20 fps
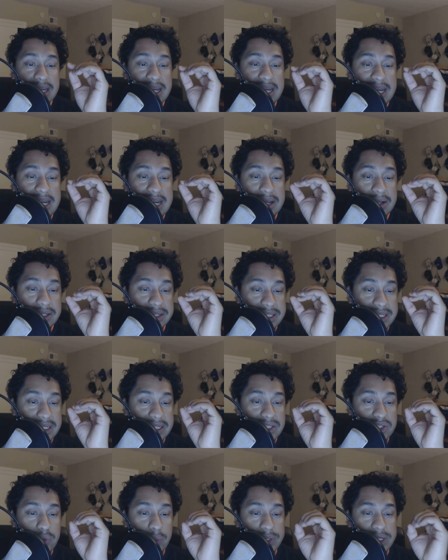He
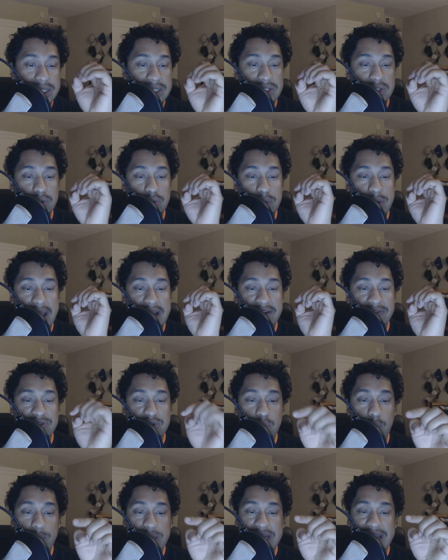did twenty-two out of
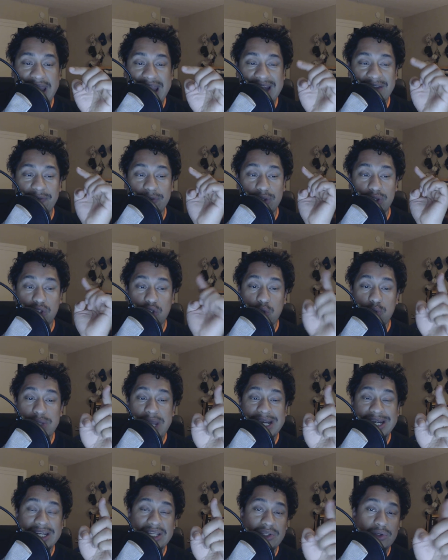twenty-eight for two
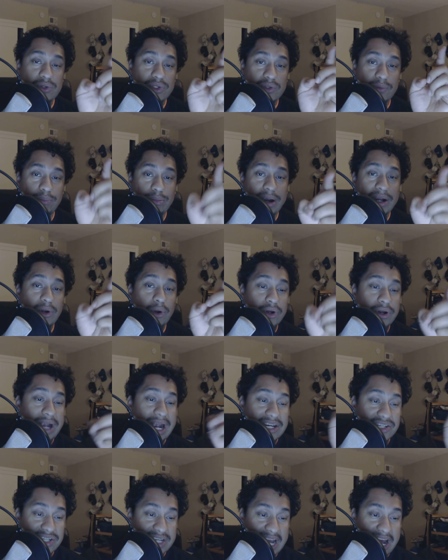ninety-two, so Brian Hoyer
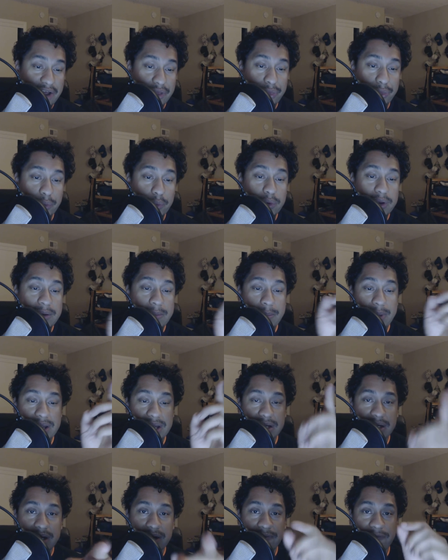actually outthrew him
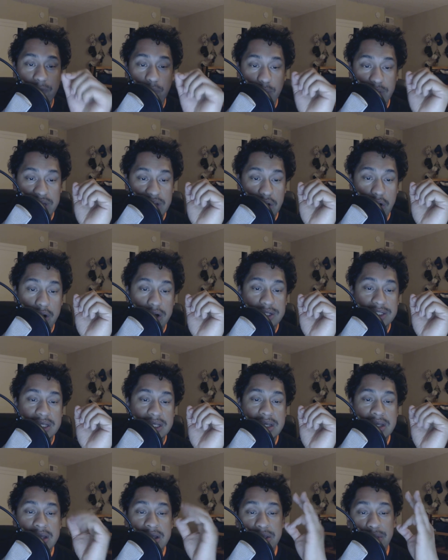by a good forty yards.
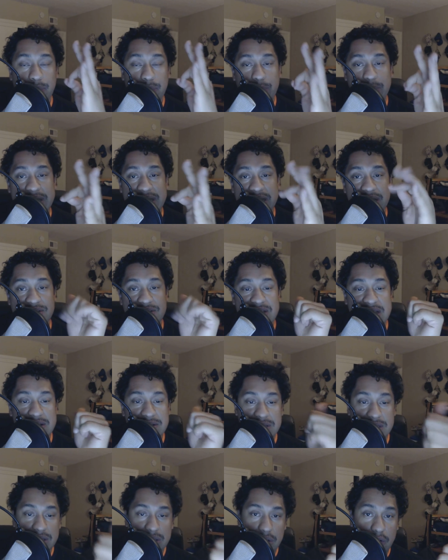Three
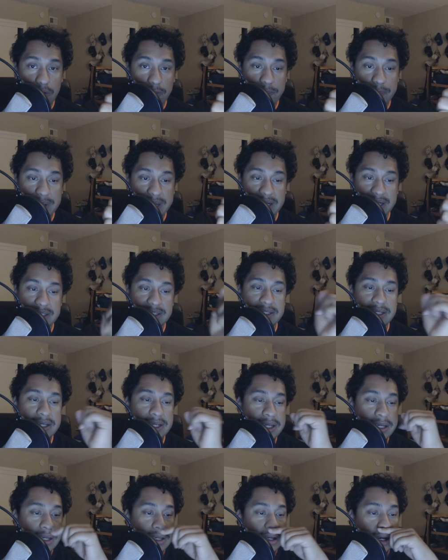touchdowns, no picks.
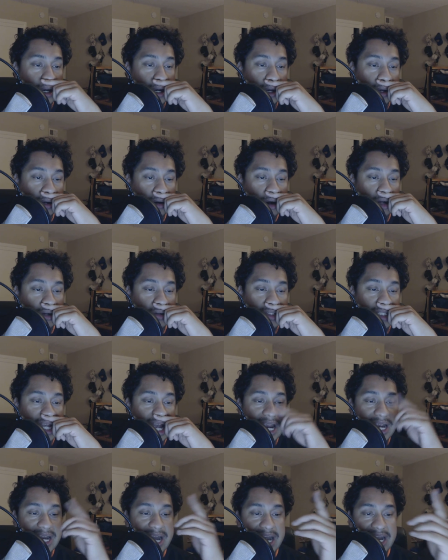Uh, Carlos
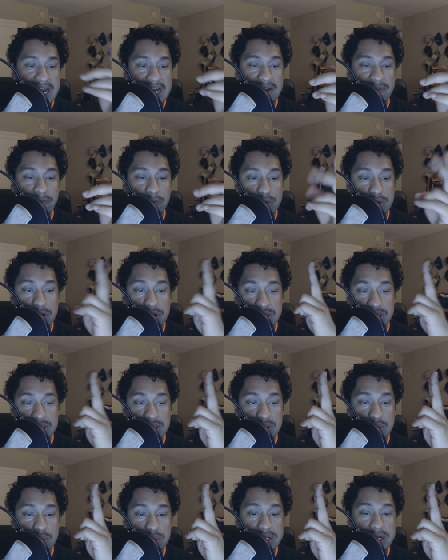Hyde had eighty-four
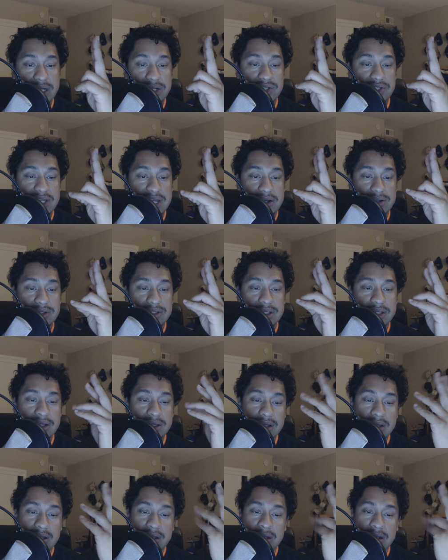yards, two touchdowns.